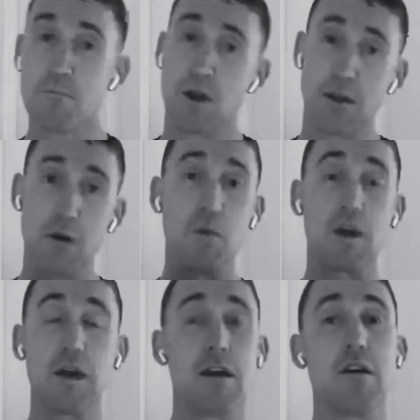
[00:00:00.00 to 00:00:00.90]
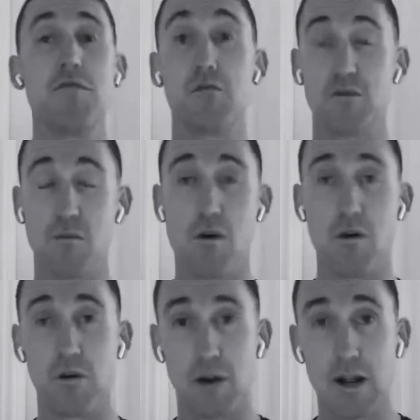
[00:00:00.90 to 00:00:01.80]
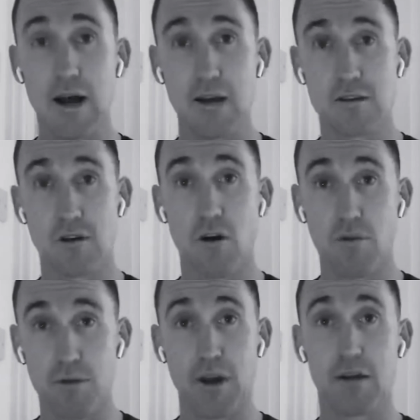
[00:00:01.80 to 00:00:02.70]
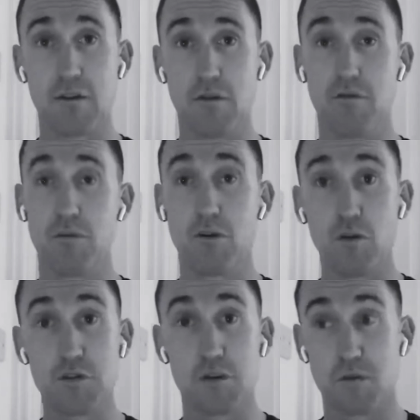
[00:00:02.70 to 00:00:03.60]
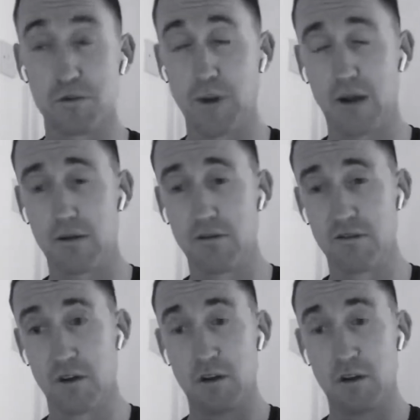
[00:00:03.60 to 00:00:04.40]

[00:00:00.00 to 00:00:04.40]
And then we can give you tomorrow in class our breakdown from a coaching perspective